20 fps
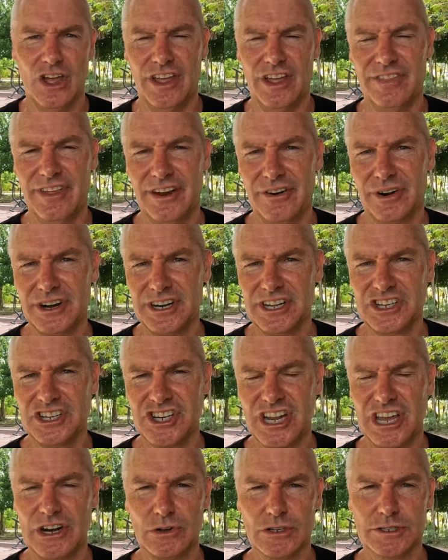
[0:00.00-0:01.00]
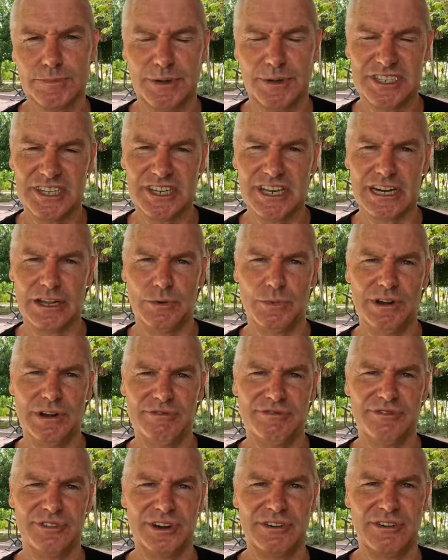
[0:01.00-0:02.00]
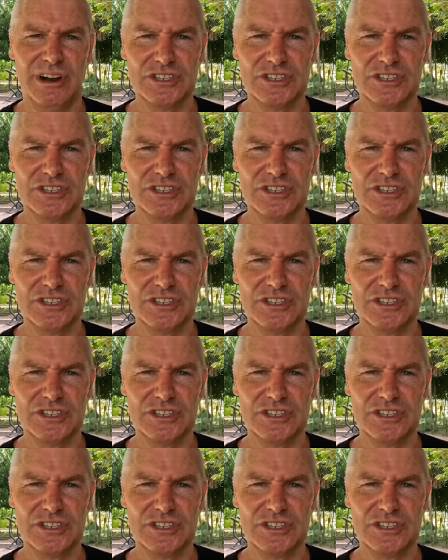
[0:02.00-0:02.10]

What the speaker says: in their inner channels, particularly when Finn